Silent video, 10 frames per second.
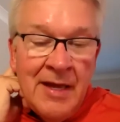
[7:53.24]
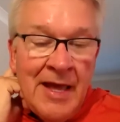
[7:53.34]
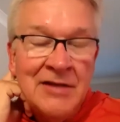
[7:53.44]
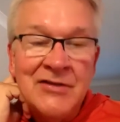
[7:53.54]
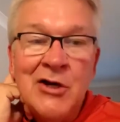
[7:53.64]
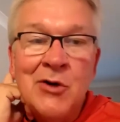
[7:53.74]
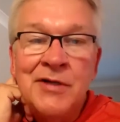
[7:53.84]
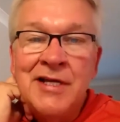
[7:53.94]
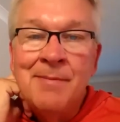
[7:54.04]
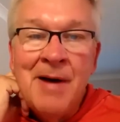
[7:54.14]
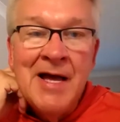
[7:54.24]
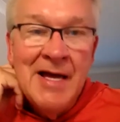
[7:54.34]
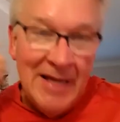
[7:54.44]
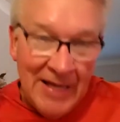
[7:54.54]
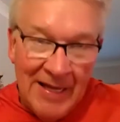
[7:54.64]
And so
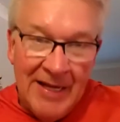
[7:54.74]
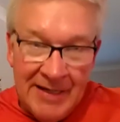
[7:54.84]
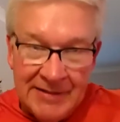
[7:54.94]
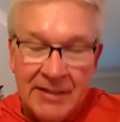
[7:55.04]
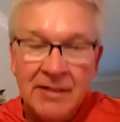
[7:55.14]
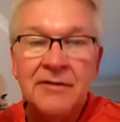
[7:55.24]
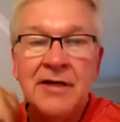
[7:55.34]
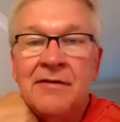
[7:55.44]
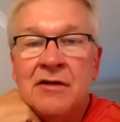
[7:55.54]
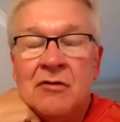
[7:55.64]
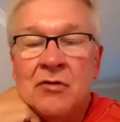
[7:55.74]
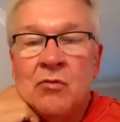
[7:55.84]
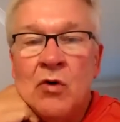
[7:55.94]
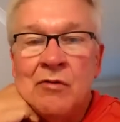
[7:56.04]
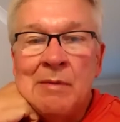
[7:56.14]
Nehemiah 8, the
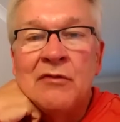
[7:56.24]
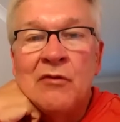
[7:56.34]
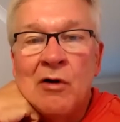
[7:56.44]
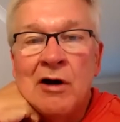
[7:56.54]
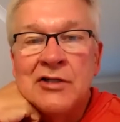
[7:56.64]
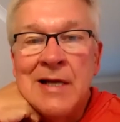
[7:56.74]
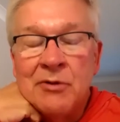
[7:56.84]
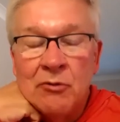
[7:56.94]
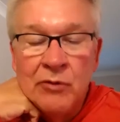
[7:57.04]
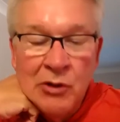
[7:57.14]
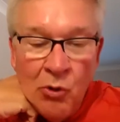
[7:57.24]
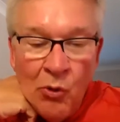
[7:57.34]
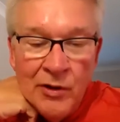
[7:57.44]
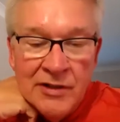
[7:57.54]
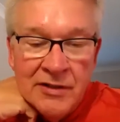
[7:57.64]
one right before our chapter,
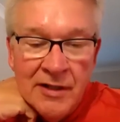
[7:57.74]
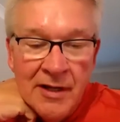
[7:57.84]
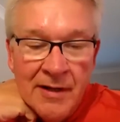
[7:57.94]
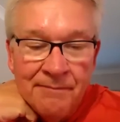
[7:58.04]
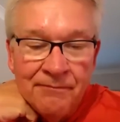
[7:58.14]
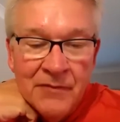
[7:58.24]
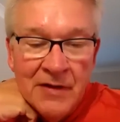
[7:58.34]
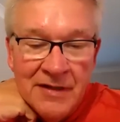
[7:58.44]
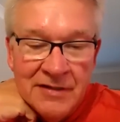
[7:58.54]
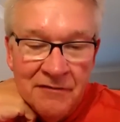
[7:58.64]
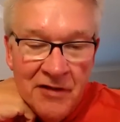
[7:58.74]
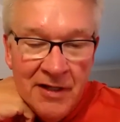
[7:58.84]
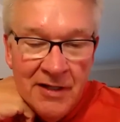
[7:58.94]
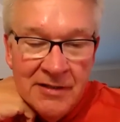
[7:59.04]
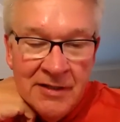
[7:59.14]
records this event.
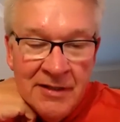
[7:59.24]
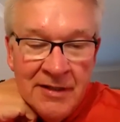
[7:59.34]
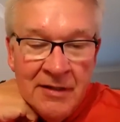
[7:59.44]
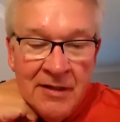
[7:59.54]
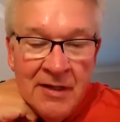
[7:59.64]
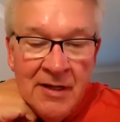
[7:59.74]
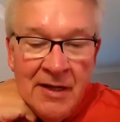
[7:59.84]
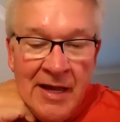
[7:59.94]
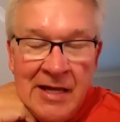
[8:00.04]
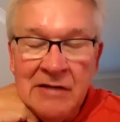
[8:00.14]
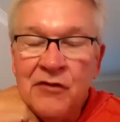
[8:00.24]
And if